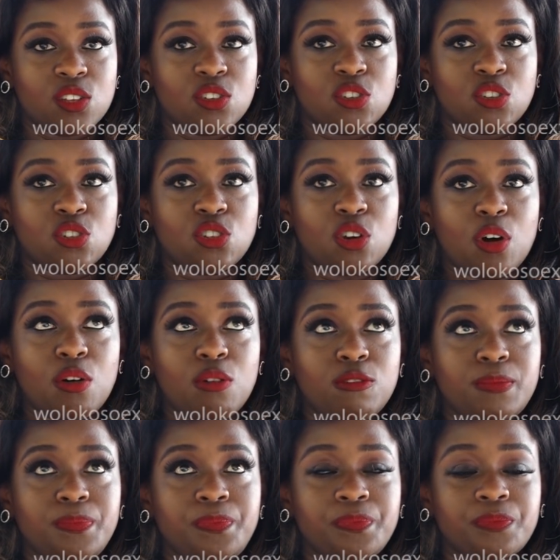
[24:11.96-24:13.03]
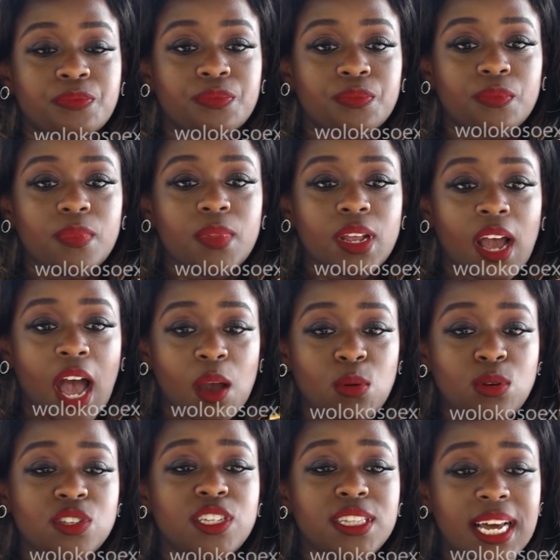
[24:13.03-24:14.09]
So I
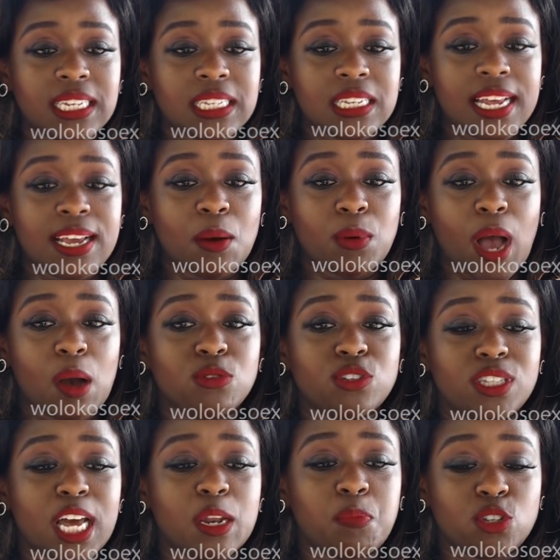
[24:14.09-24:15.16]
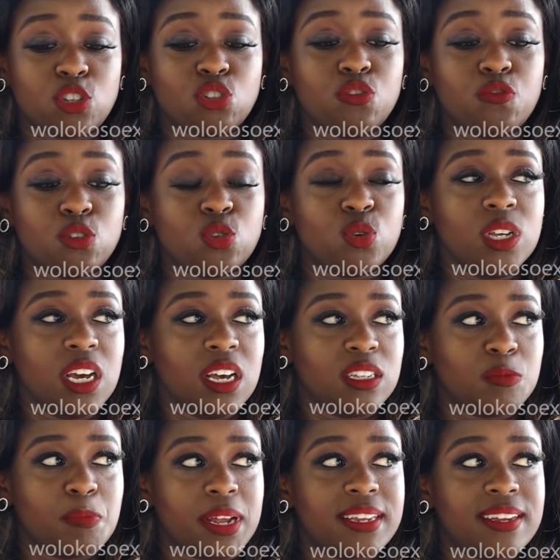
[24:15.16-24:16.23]
was in that position for 2
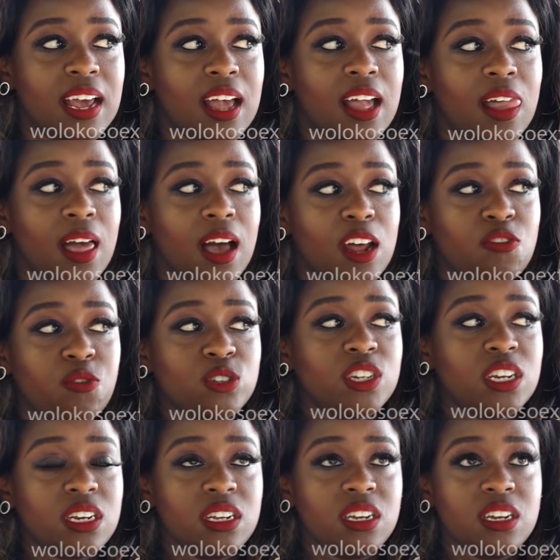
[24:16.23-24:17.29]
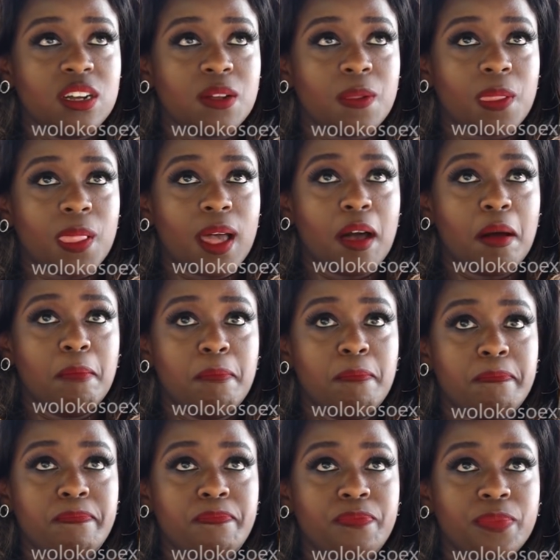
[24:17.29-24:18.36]
years, but unfortunately,
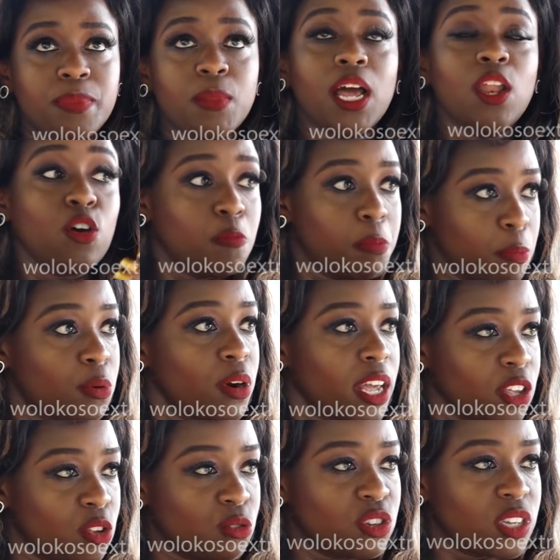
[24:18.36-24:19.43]
a lot of people, like you